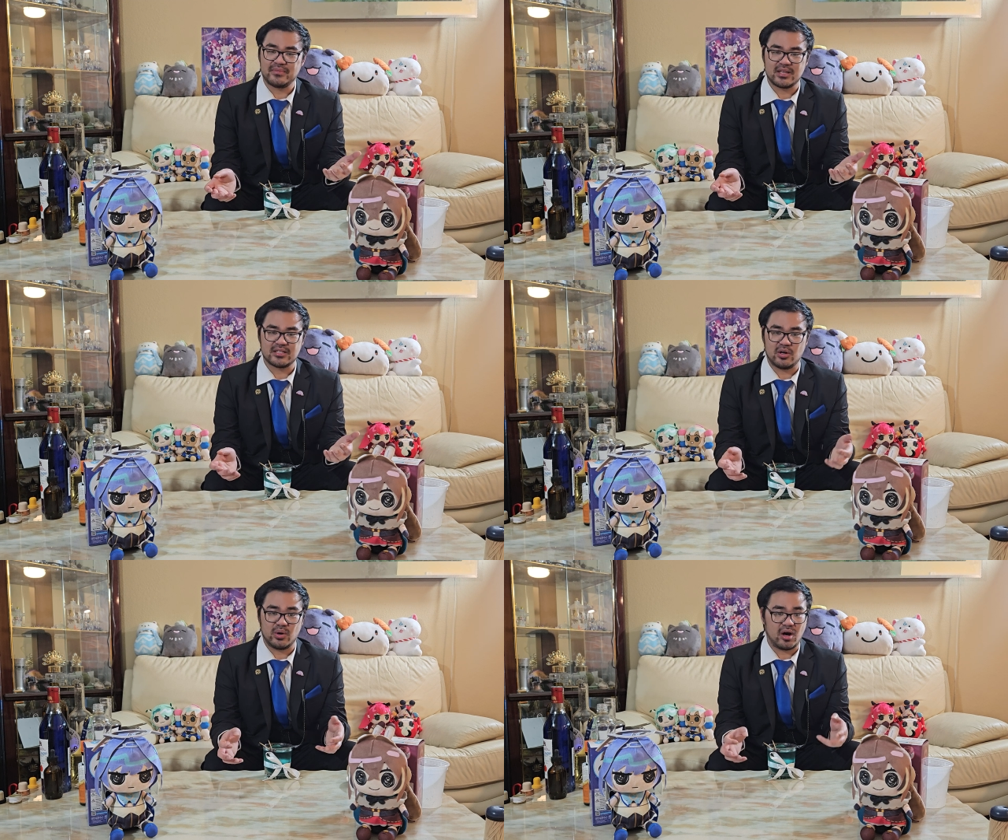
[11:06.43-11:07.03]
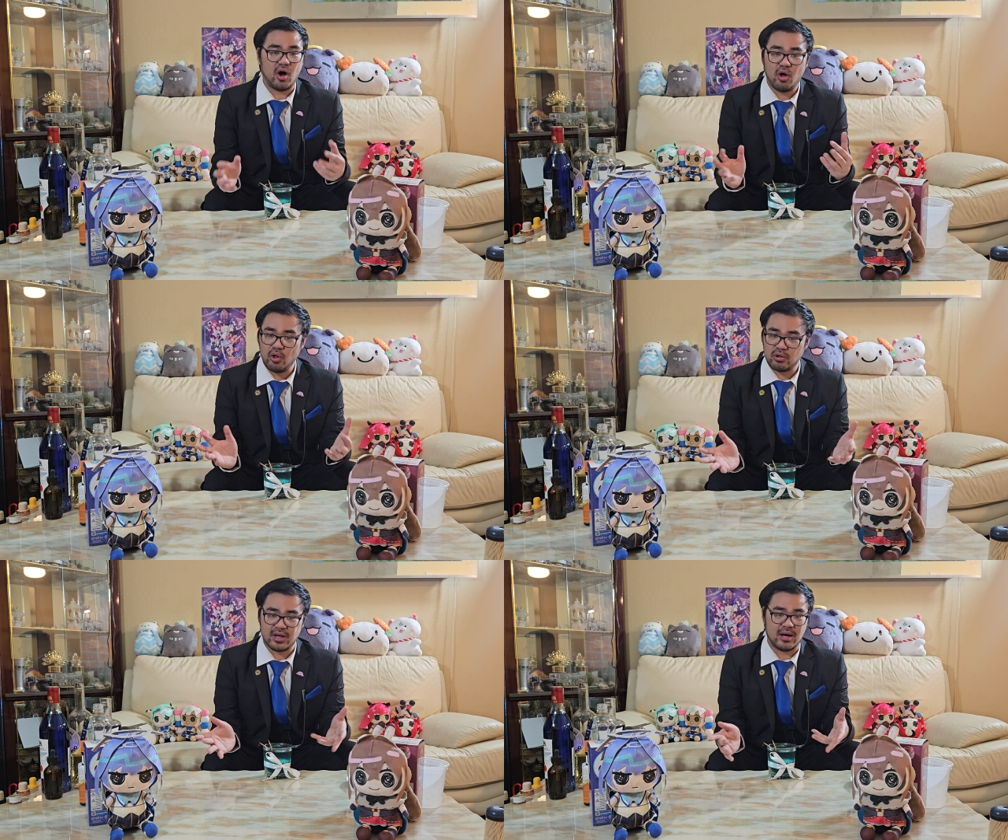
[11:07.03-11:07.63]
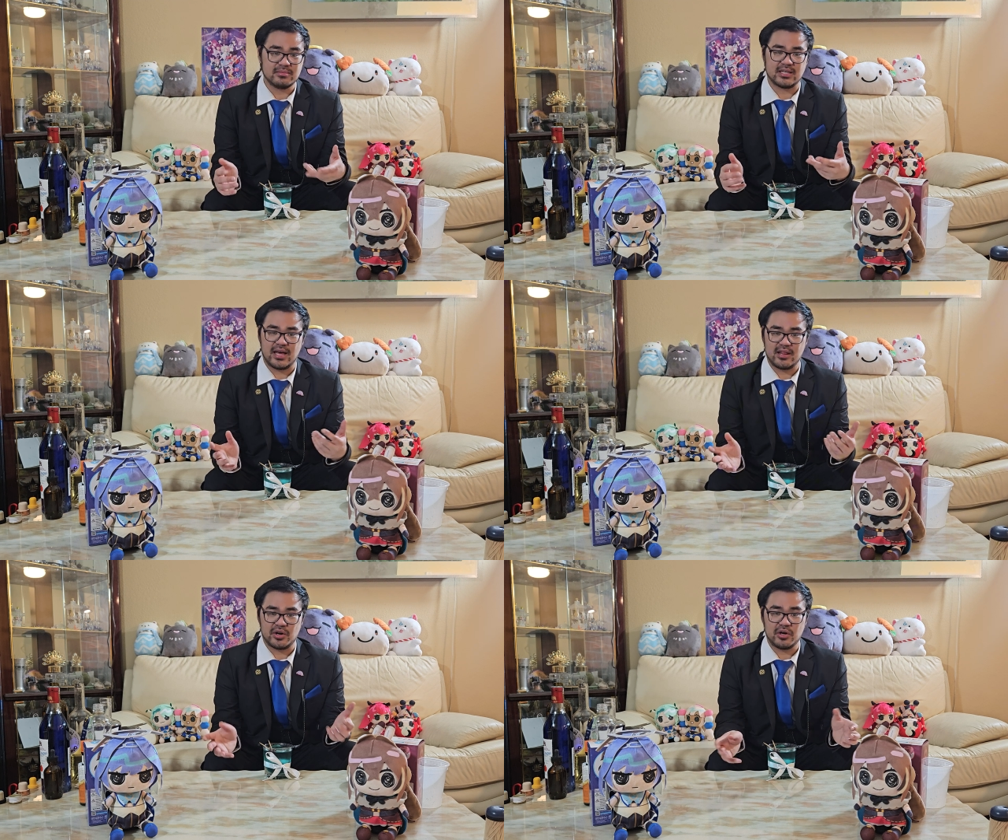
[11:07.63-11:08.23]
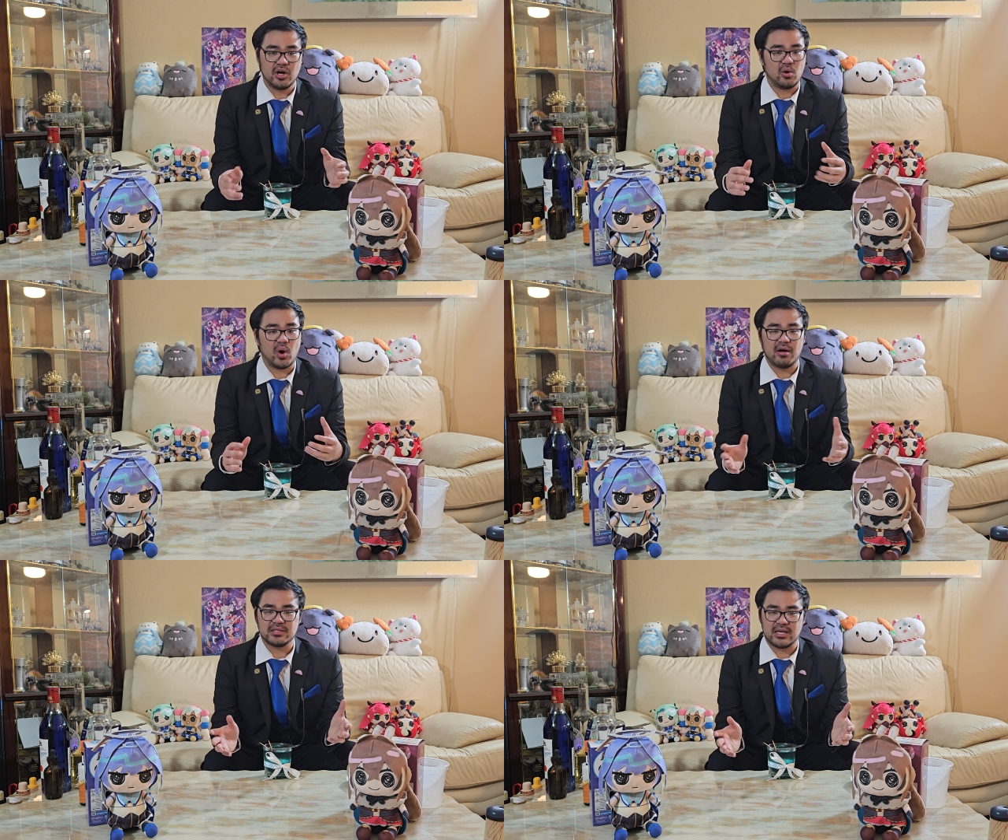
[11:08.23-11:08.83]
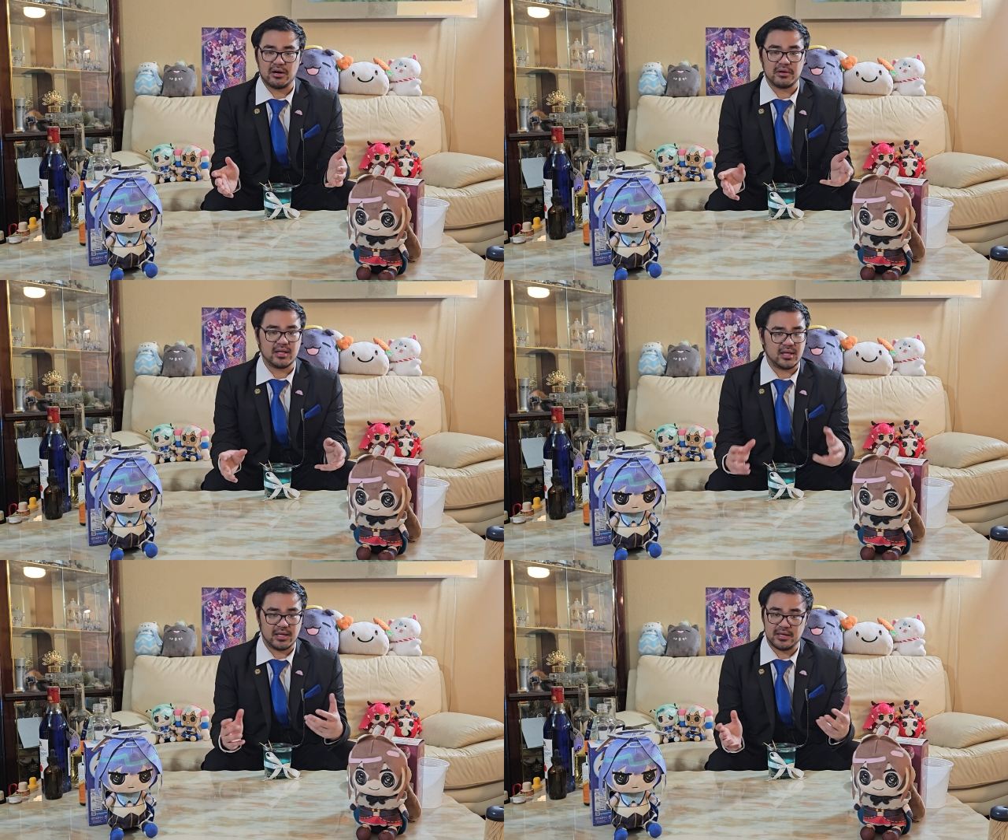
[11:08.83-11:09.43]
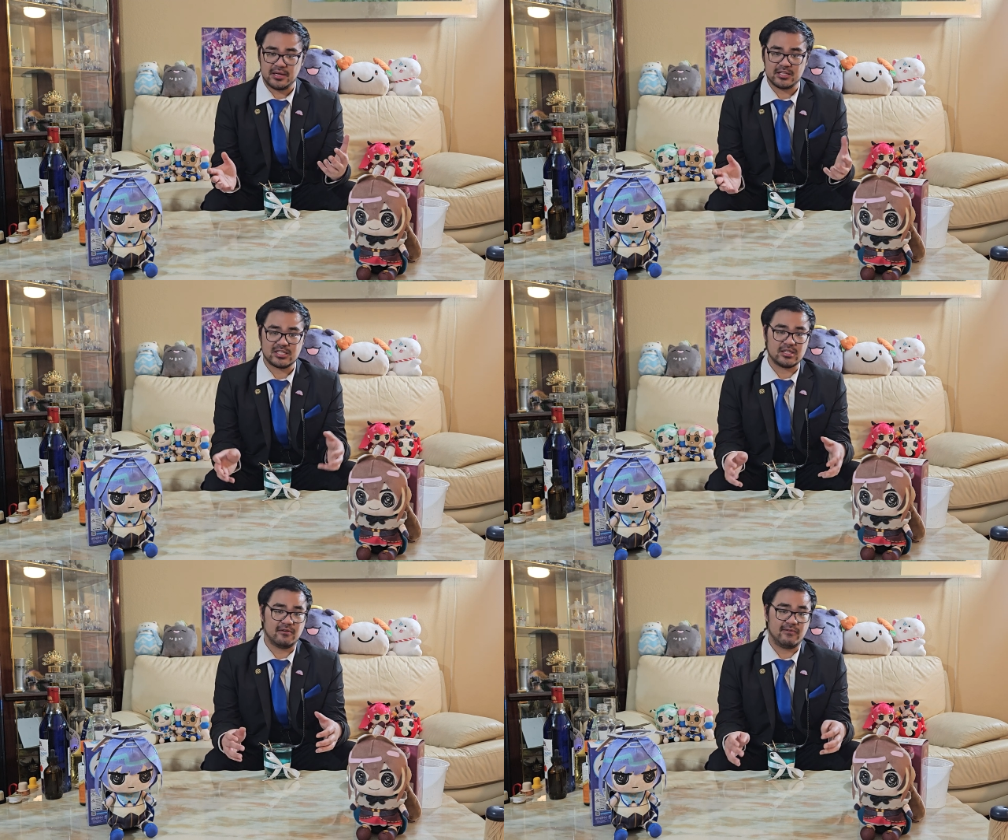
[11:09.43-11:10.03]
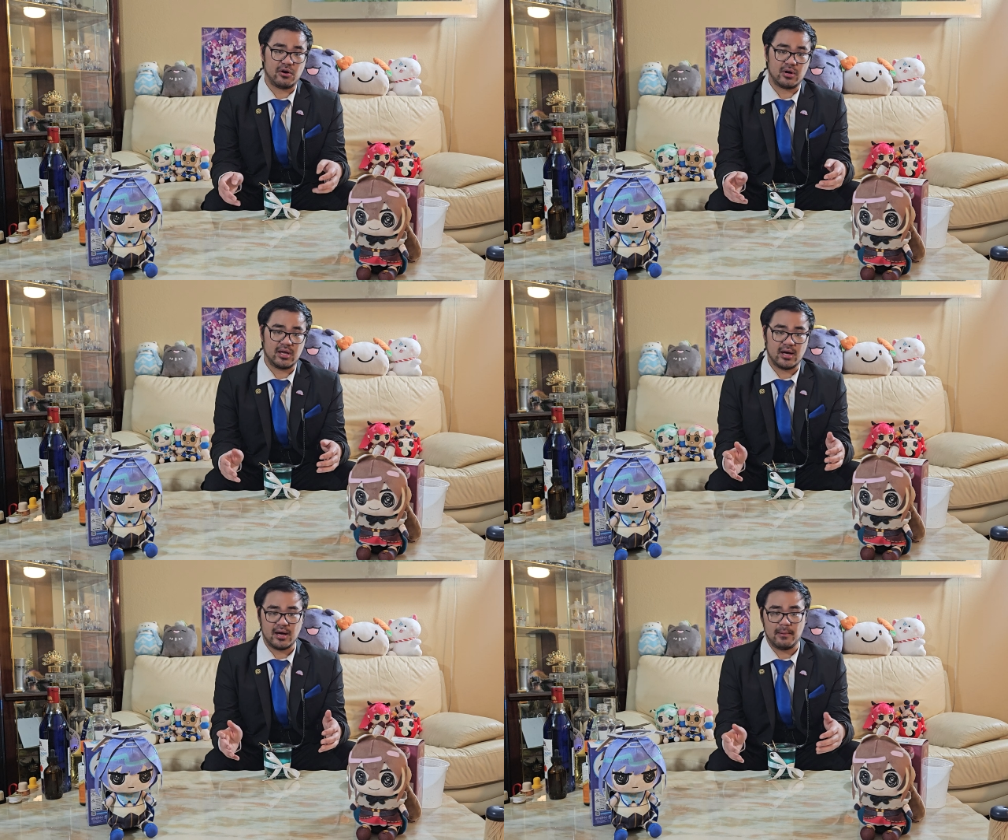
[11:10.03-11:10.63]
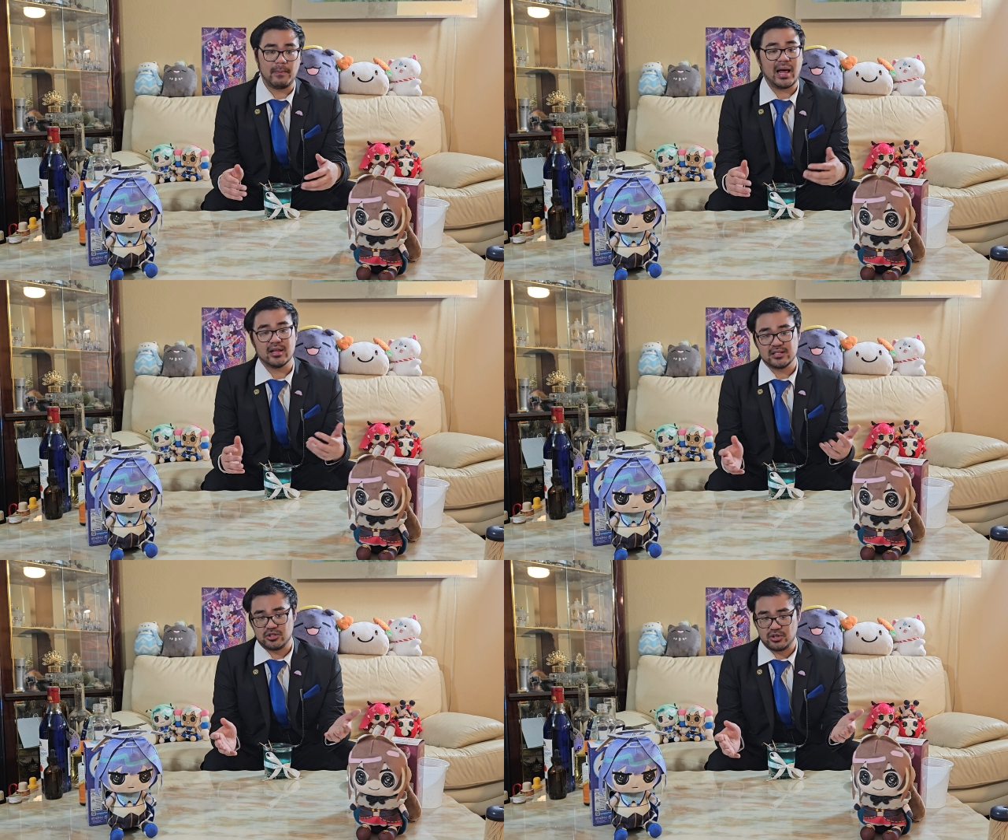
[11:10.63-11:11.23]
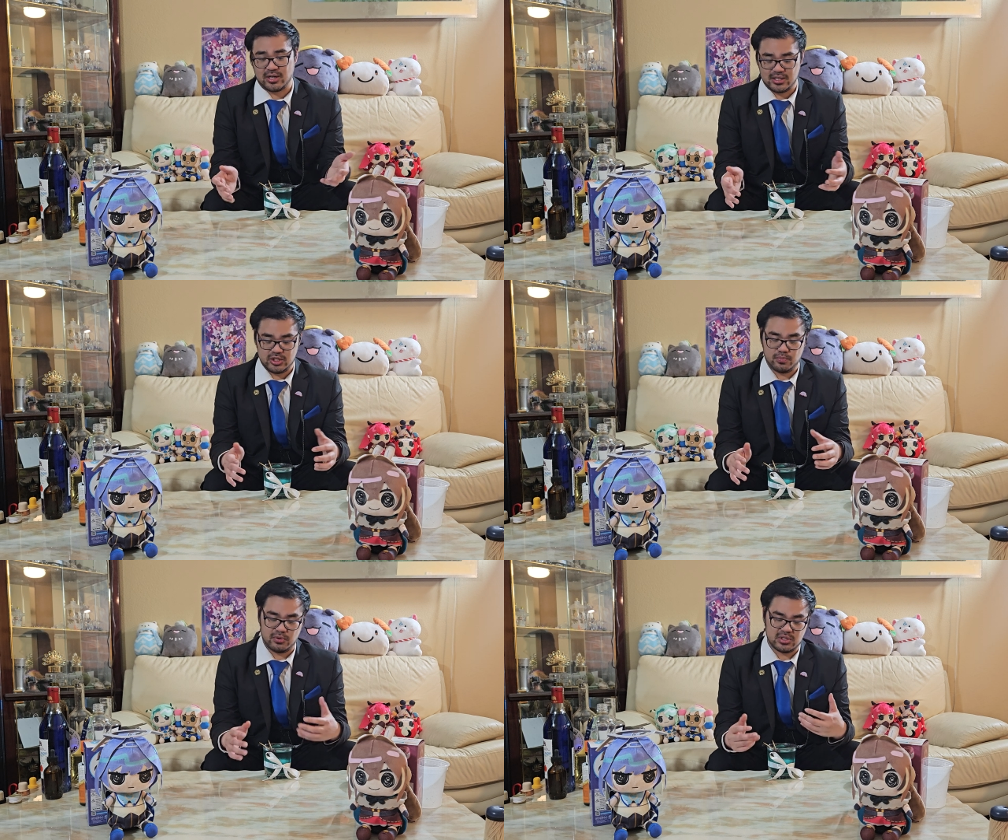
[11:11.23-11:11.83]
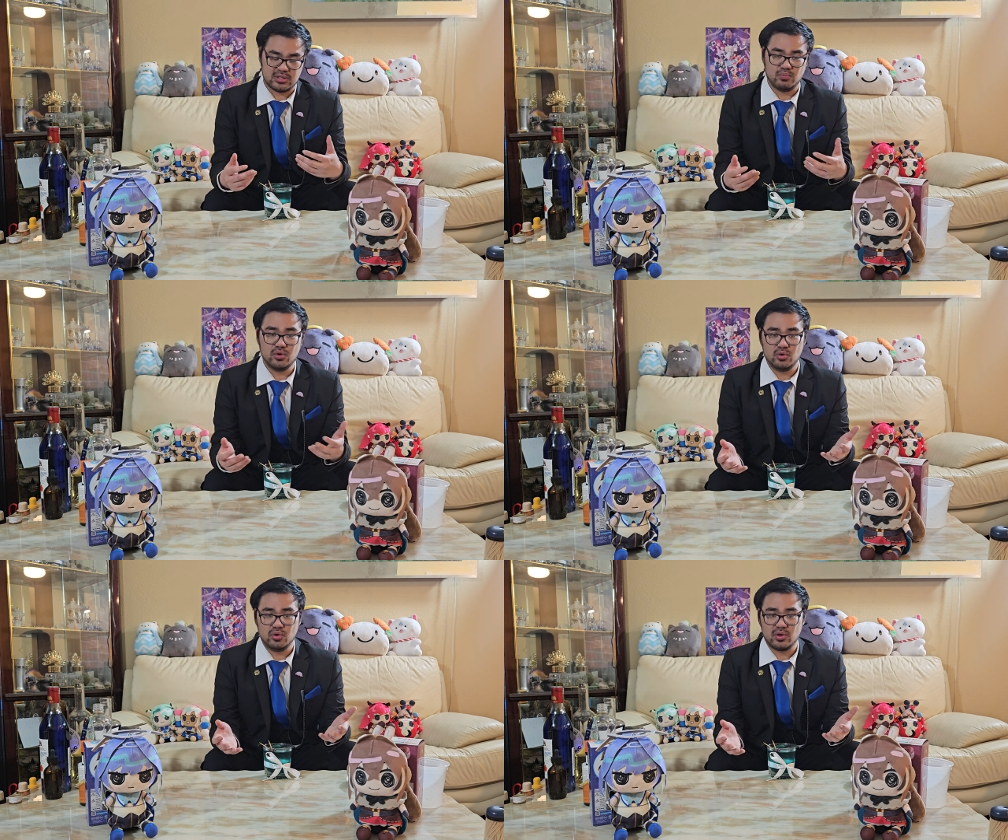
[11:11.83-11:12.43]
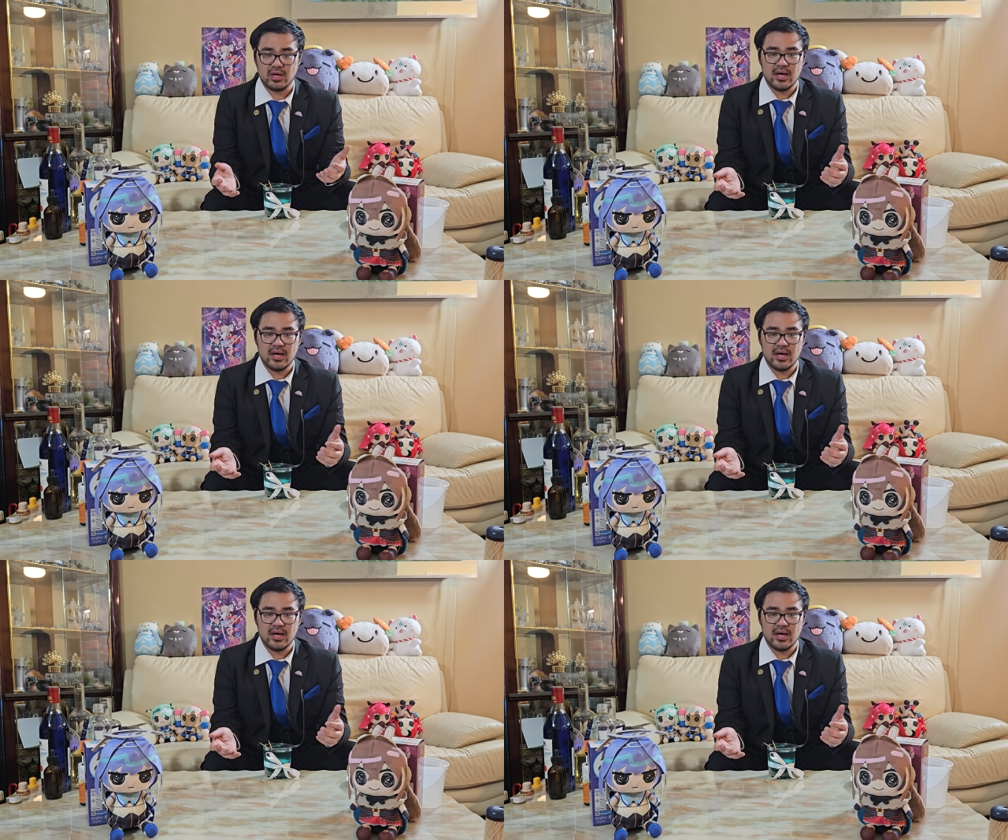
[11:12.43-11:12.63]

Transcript: So it all comes together, rounds out, and it's a very balanced drink. It's super smooth.